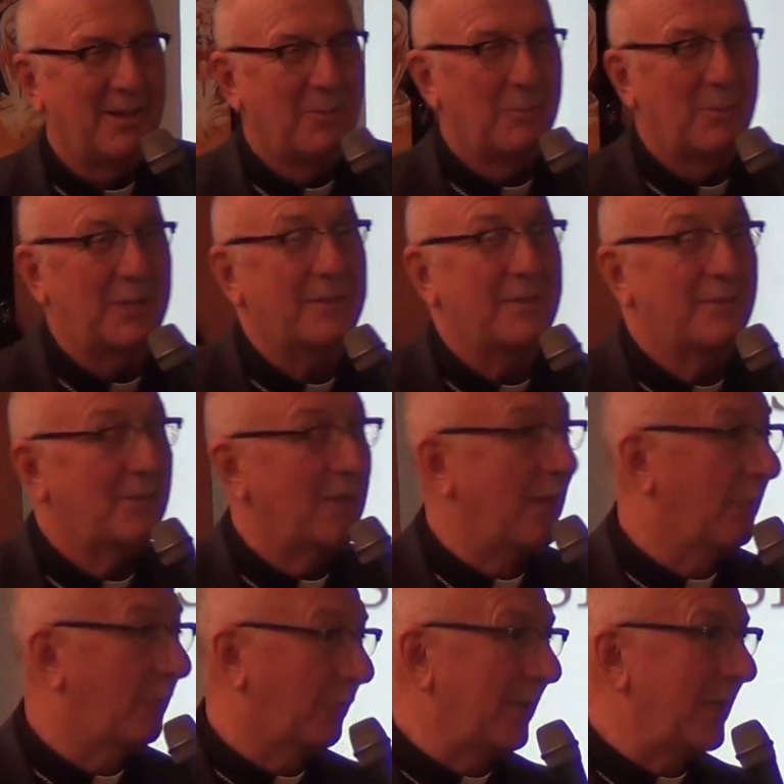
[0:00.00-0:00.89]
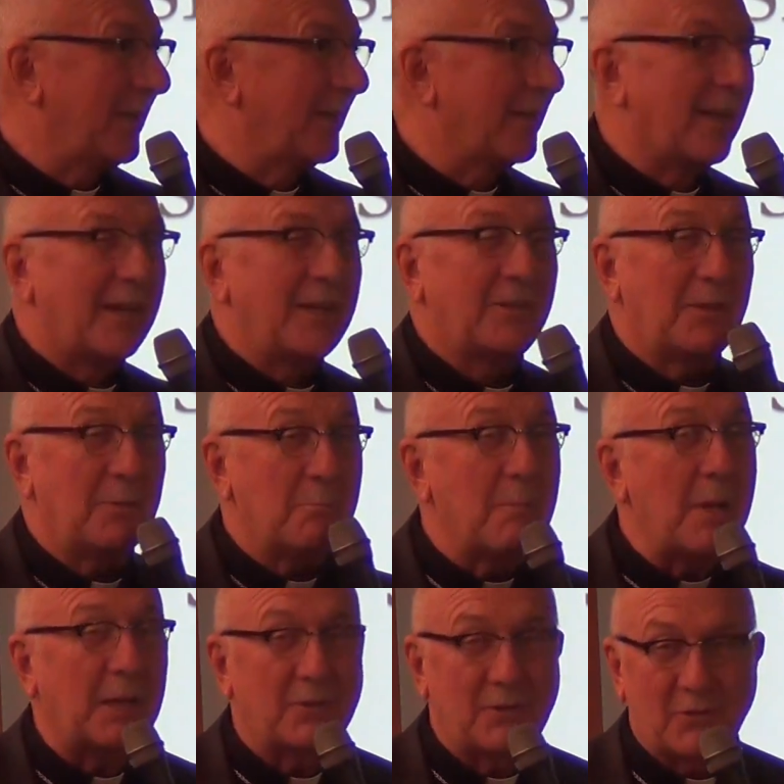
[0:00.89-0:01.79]
But thankfully tonight the
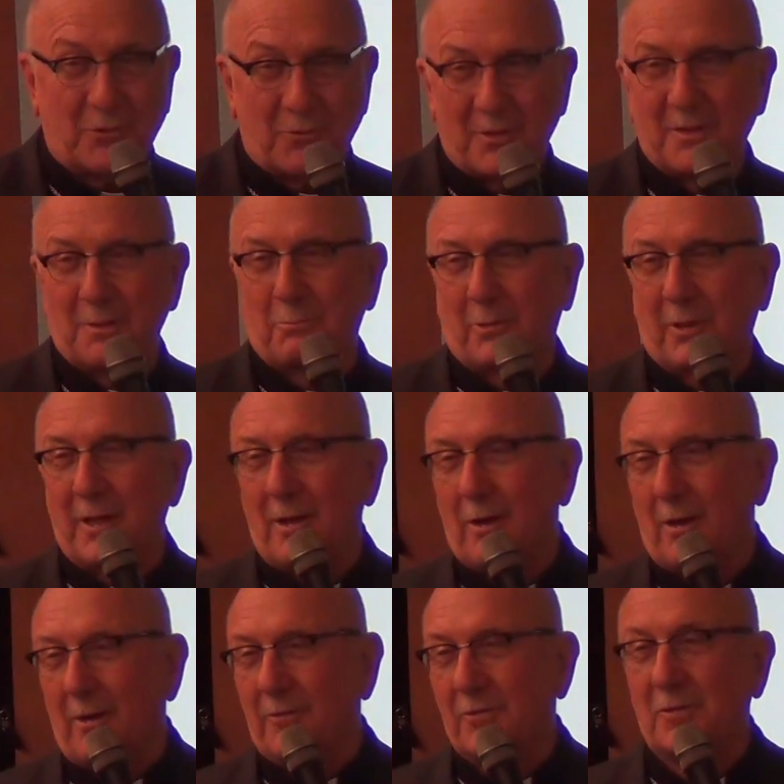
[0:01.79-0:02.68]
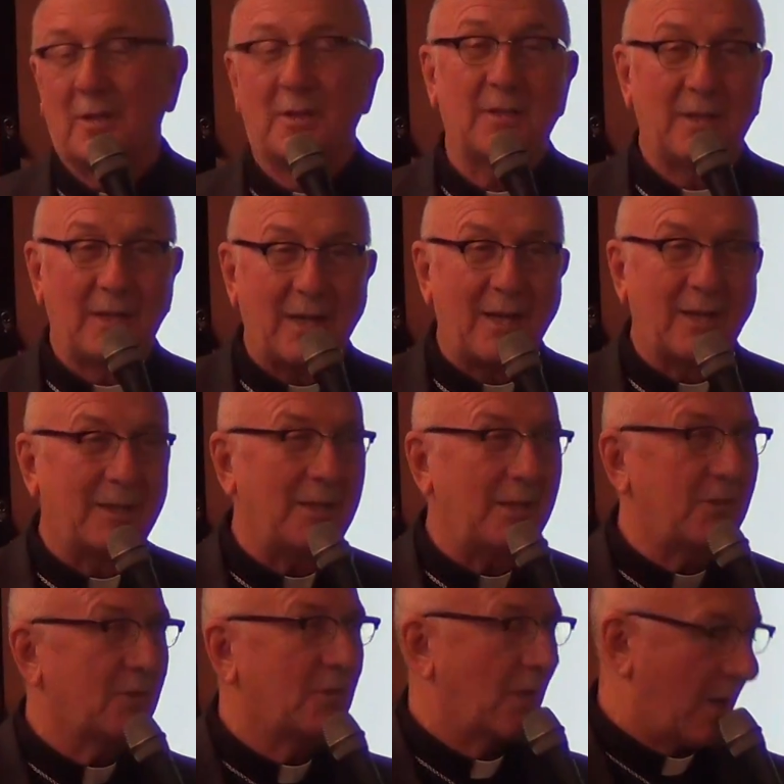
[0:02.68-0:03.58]
Mets are in the playoffs and the
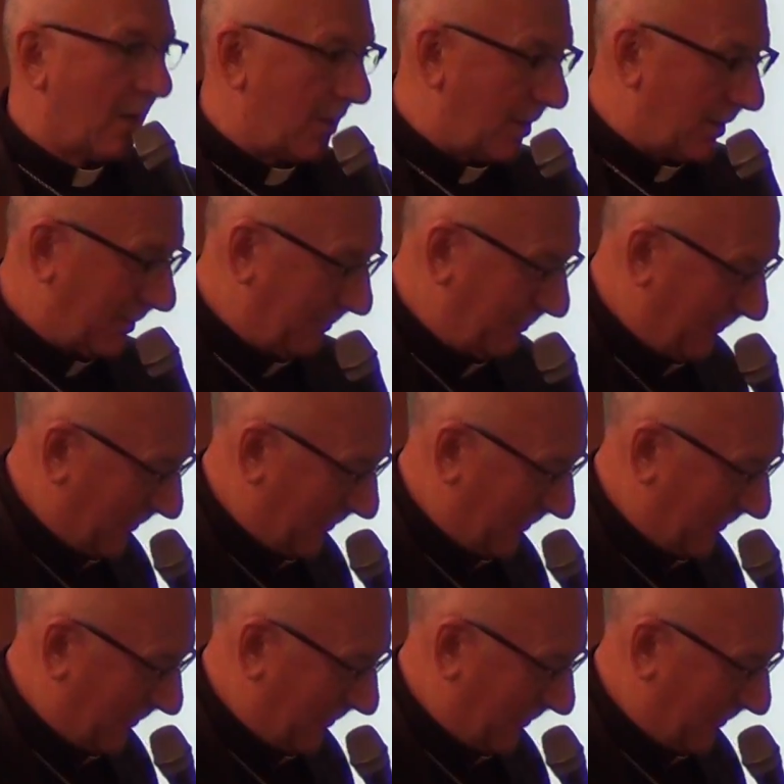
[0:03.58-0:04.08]
Yankees aren't.